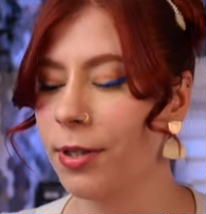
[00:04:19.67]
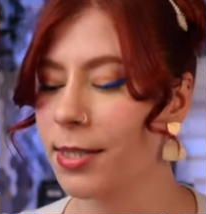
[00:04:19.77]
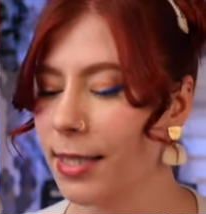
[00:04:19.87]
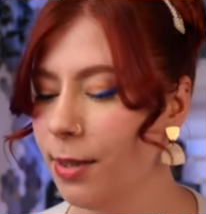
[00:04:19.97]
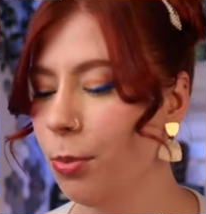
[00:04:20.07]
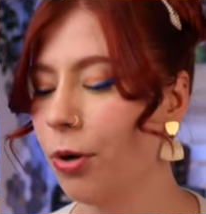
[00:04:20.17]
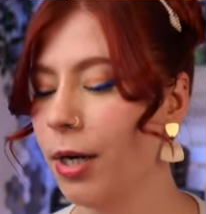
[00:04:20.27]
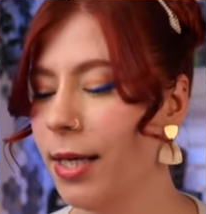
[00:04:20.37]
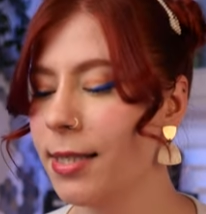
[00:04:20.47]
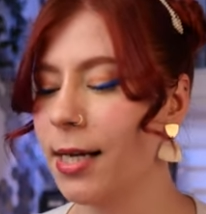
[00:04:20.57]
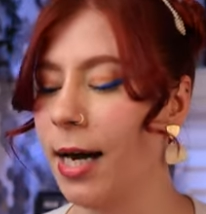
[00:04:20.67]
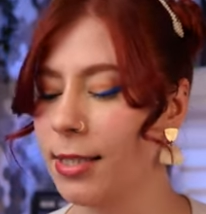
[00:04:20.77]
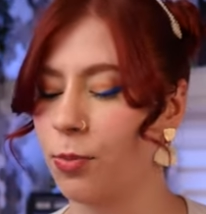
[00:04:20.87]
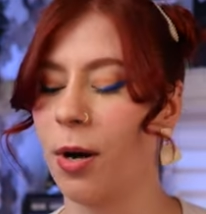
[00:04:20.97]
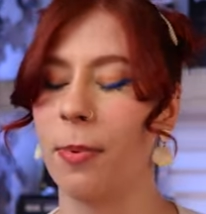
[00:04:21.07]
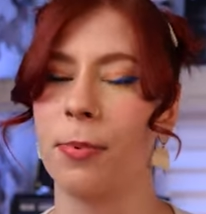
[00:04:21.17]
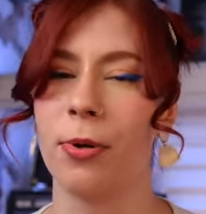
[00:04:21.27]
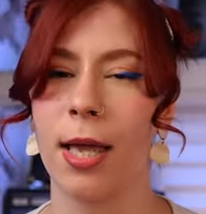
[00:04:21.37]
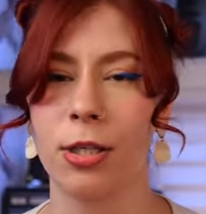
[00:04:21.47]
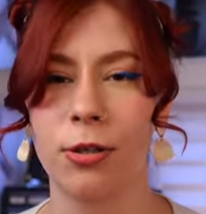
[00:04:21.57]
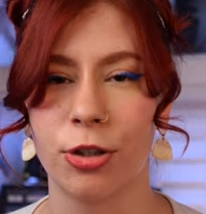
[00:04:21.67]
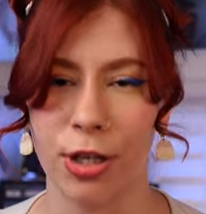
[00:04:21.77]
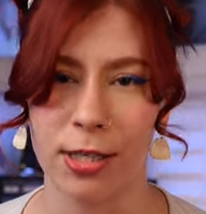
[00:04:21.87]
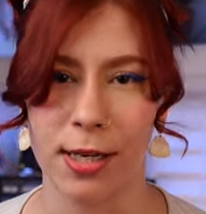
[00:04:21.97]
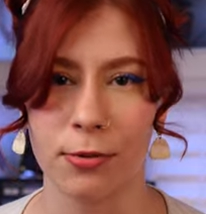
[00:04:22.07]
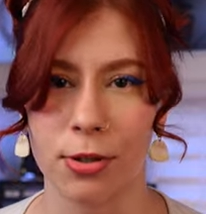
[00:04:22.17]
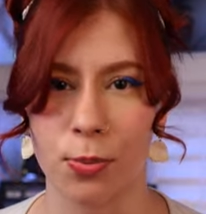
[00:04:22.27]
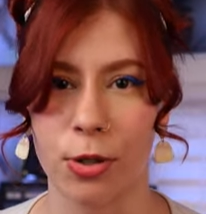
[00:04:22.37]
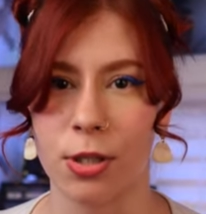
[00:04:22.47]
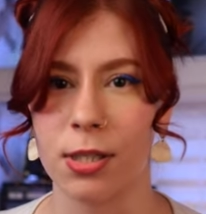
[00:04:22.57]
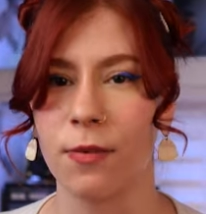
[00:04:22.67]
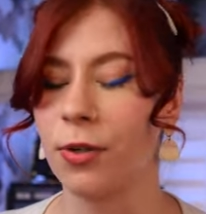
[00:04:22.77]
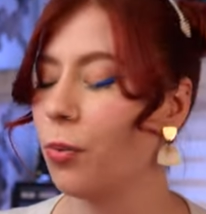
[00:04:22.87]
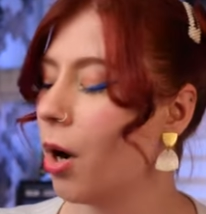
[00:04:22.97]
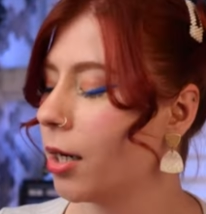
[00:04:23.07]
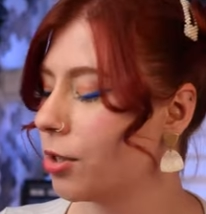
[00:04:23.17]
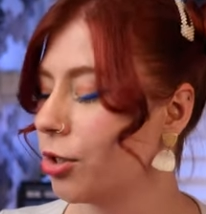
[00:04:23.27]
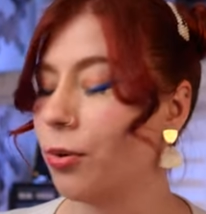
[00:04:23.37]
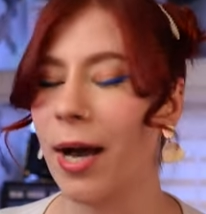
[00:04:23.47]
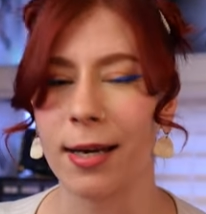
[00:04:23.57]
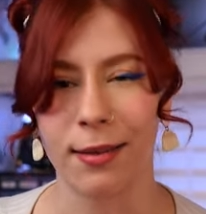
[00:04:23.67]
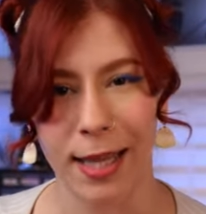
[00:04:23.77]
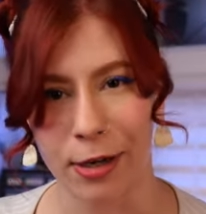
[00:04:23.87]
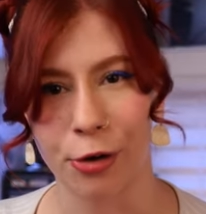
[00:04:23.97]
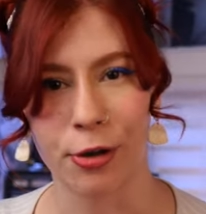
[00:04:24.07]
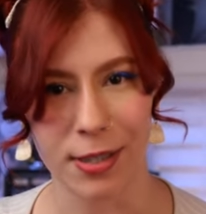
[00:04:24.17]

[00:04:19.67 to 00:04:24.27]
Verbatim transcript: this keyboard is hot swappable and you can change out the switches if you wanted to at a later